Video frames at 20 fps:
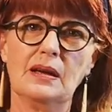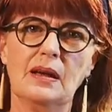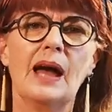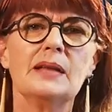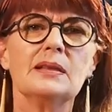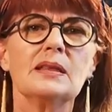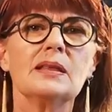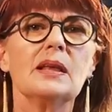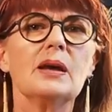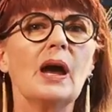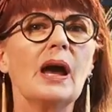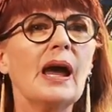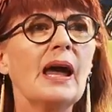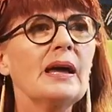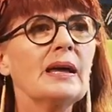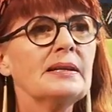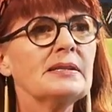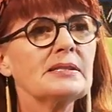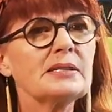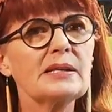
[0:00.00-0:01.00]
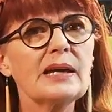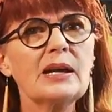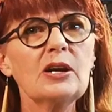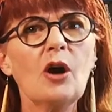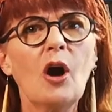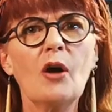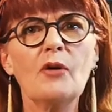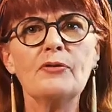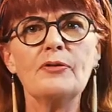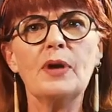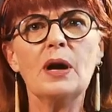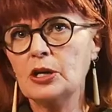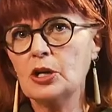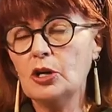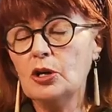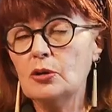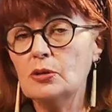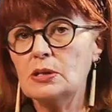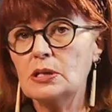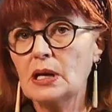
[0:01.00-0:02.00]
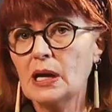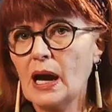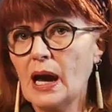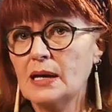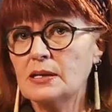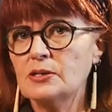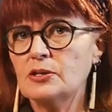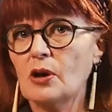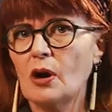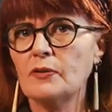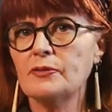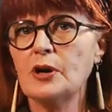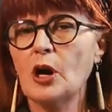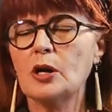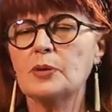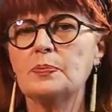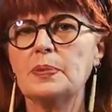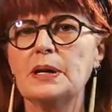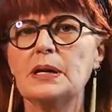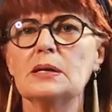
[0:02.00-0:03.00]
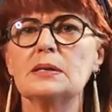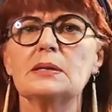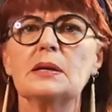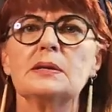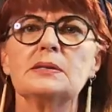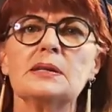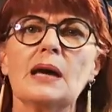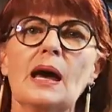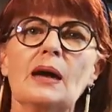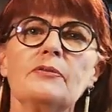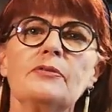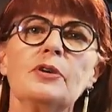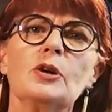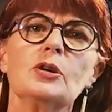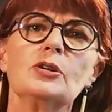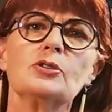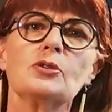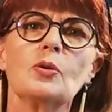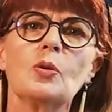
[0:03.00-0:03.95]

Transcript: And instead of accusing us of not being diverse,